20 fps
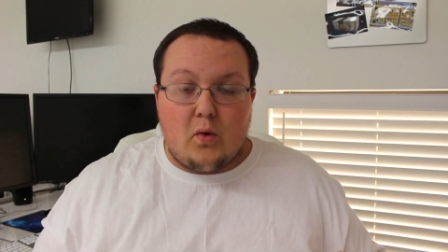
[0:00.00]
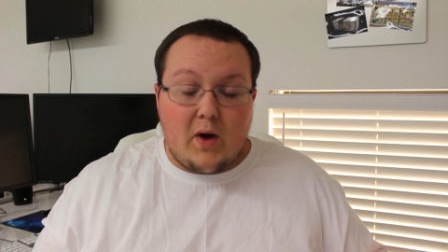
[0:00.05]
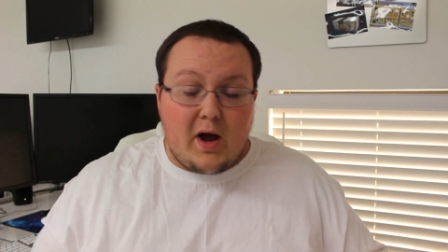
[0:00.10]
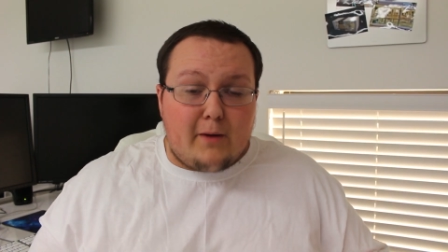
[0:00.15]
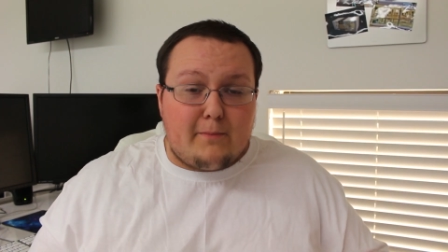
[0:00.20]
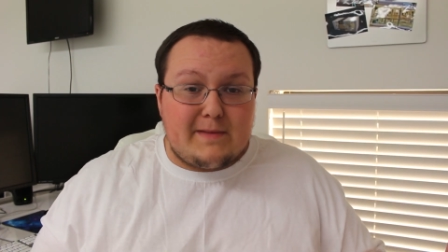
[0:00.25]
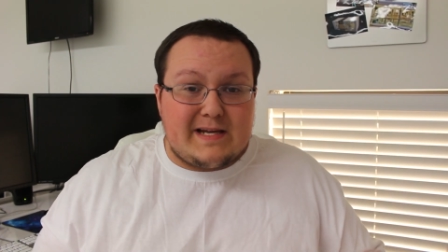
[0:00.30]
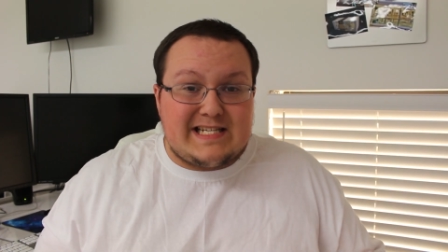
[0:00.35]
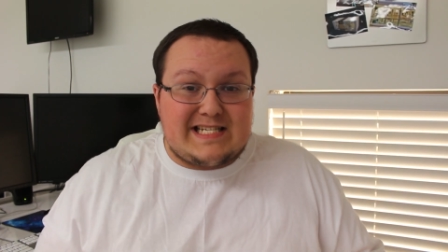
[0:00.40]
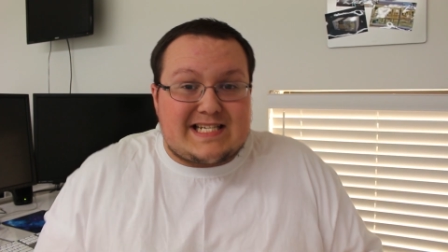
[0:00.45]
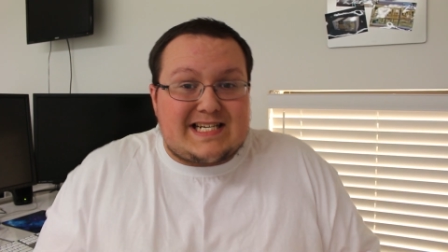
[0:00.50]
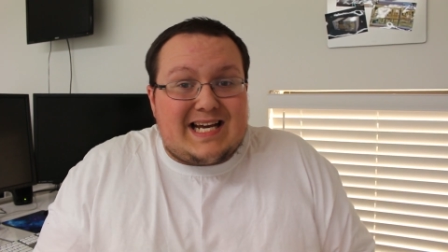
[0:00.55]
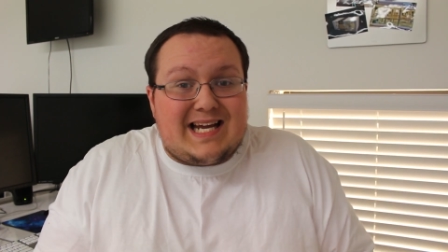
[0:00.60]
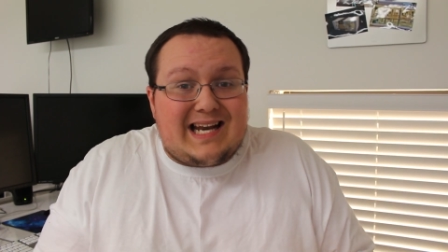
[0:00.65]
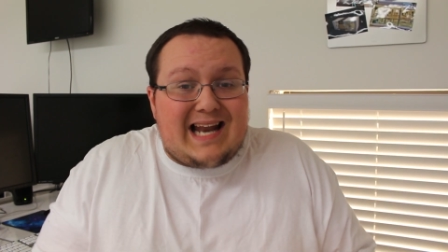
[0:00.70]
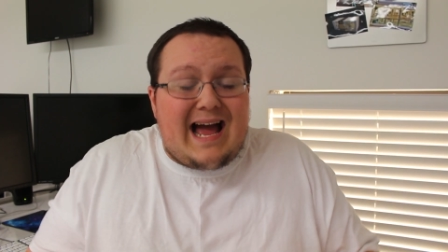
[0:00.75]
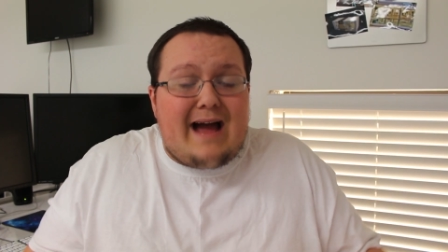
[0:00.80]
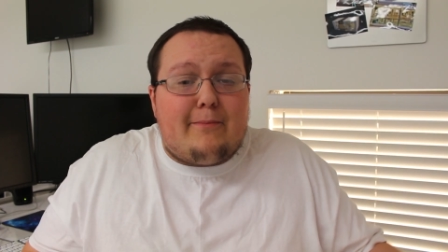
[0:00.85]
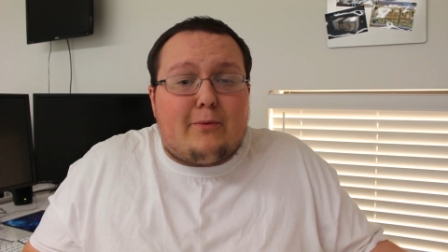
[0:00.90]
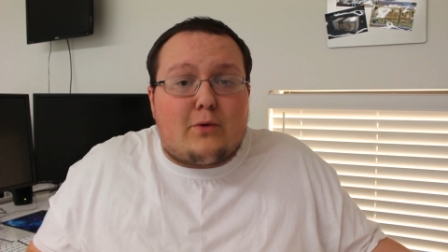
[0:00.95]
Well, it's
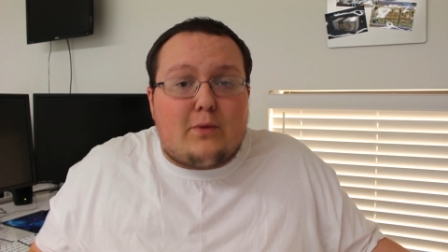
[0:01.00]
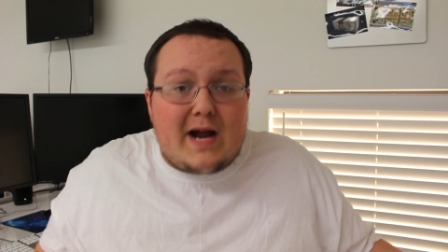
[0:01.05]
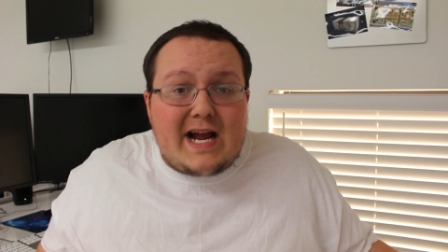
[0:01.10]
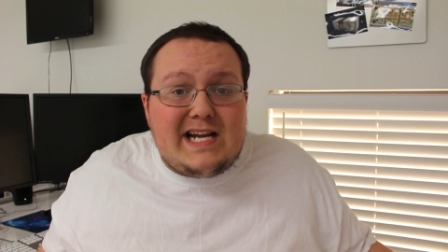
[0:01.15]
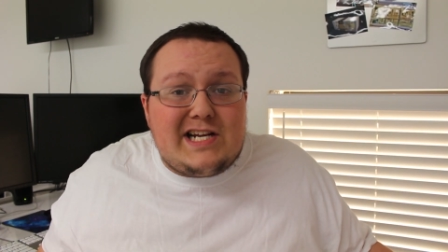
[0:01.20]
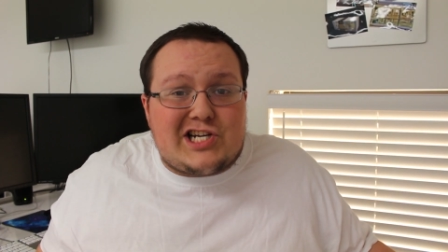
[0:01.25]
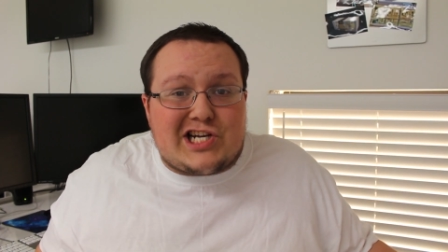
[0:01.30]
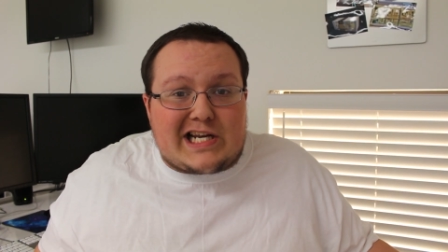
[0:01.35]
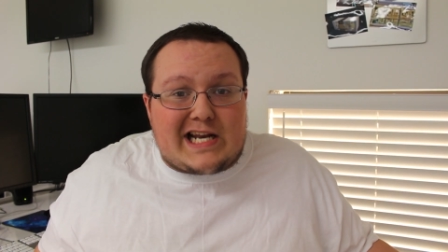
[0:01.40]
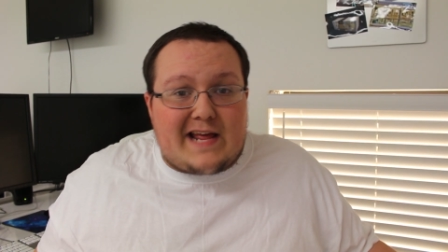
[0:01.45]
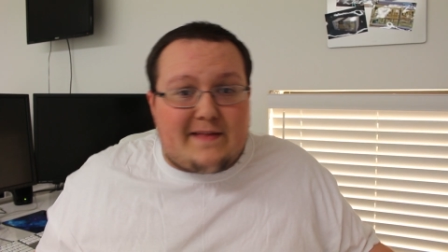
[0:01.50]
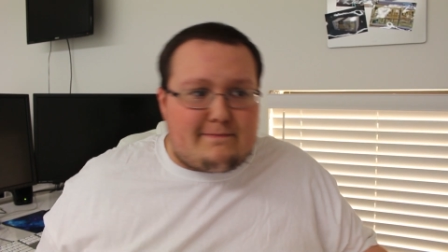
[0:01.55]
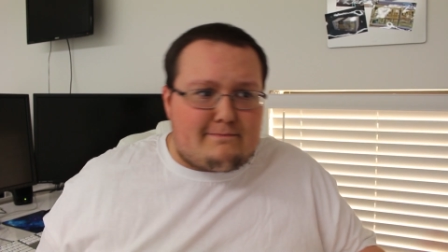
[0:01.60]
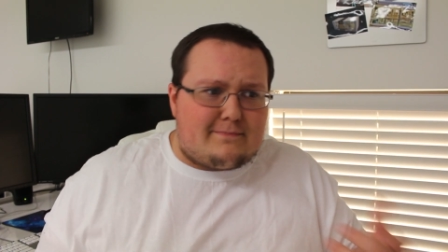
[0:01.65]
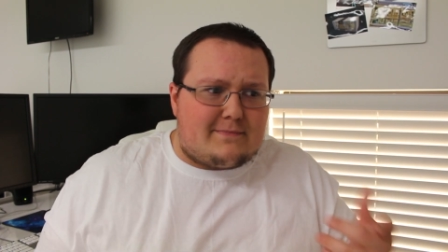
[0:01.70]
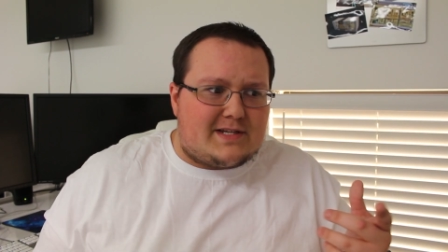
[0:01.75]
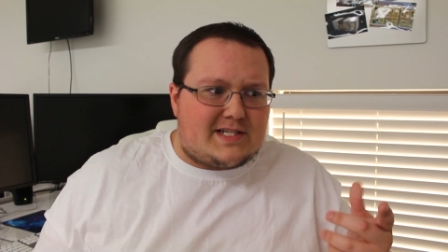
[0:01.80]
collaboration and